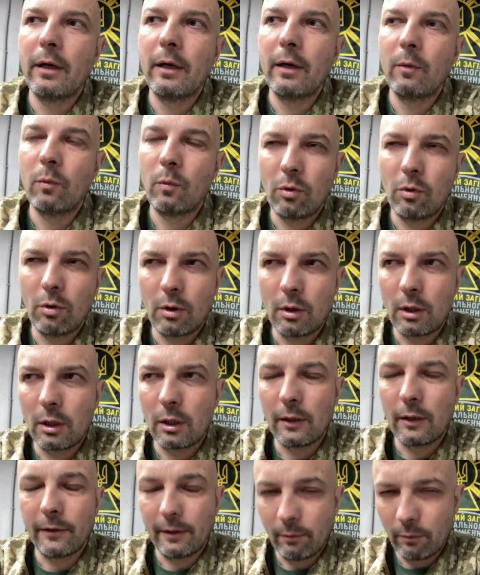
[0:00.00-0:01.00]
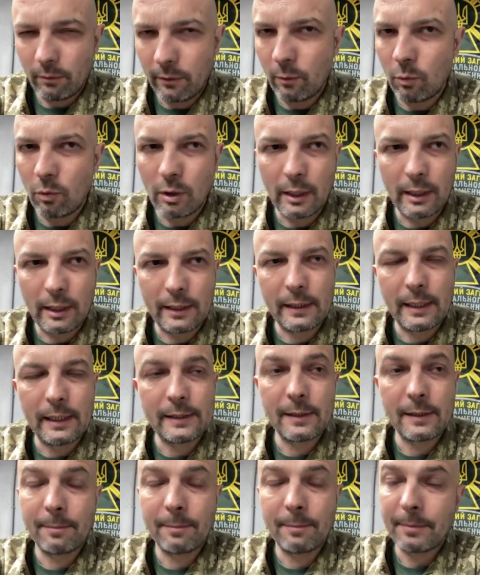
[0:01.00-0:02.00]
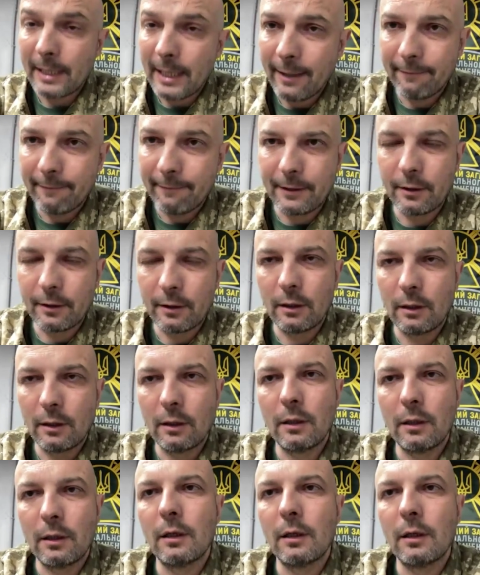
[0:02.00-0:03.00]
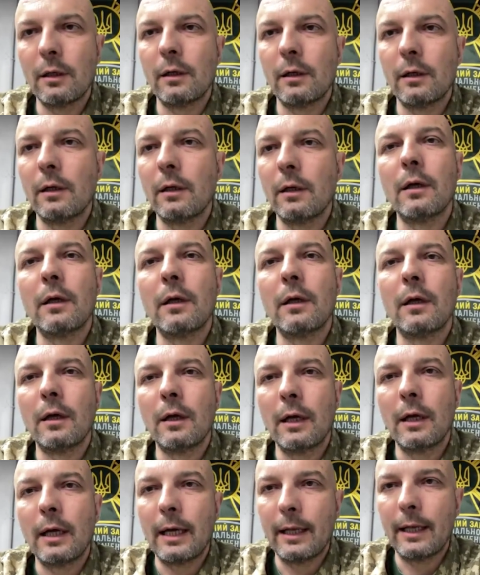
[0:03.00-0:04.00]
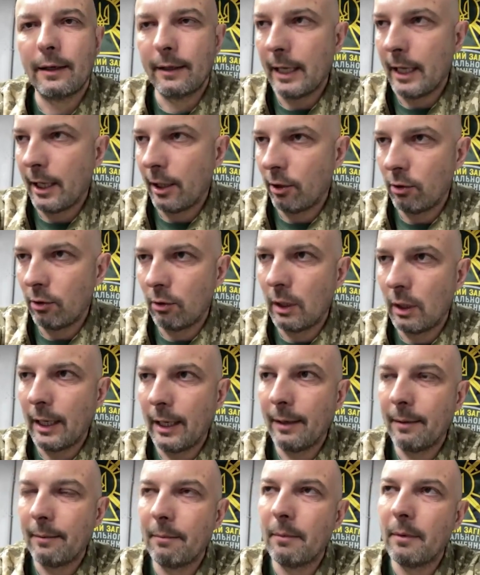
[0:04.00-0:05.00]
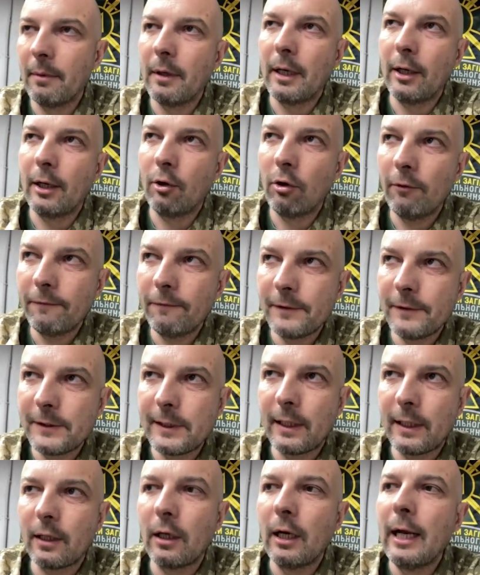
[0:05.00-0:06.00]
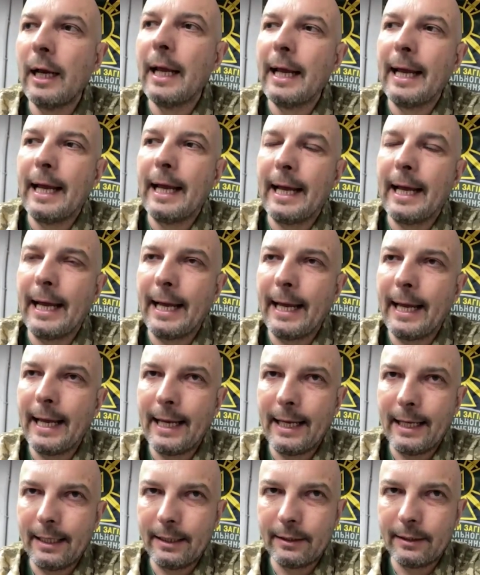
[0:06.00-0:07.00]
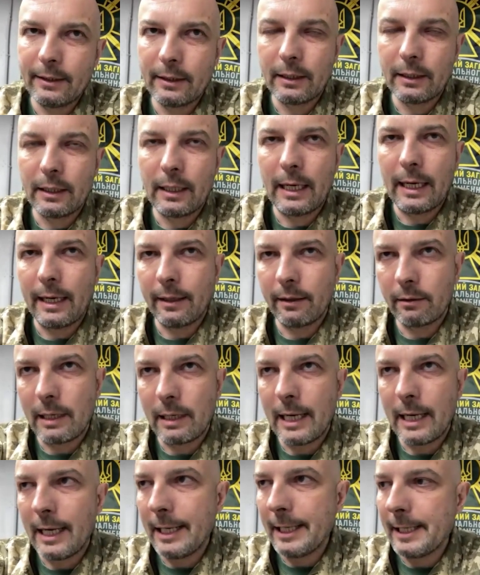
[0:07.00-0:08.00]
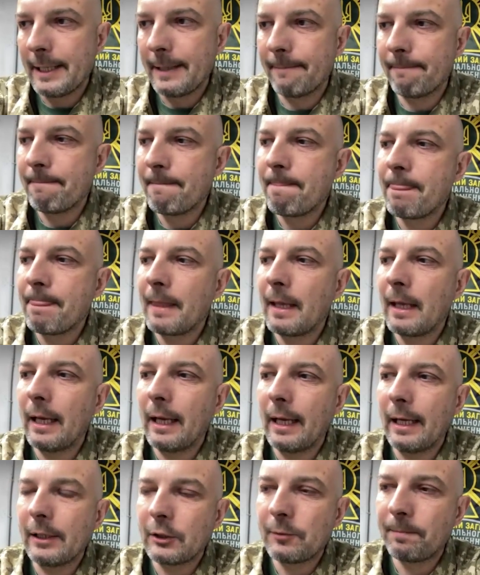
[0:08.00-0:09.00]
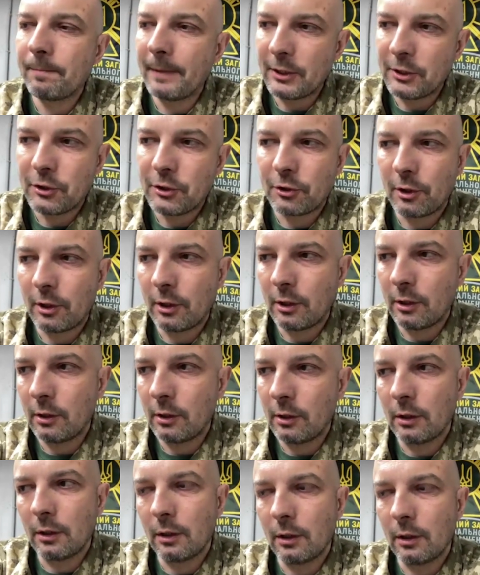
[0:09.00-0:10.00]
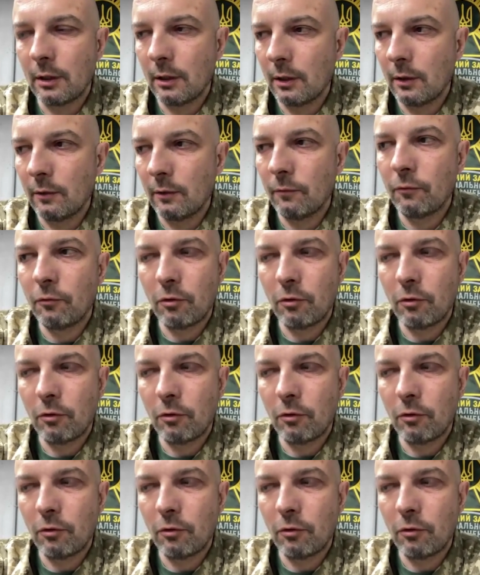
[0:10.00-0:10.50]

uh, a war, the, the war as a private, uh, and now I'm an officer, and I run a special uh,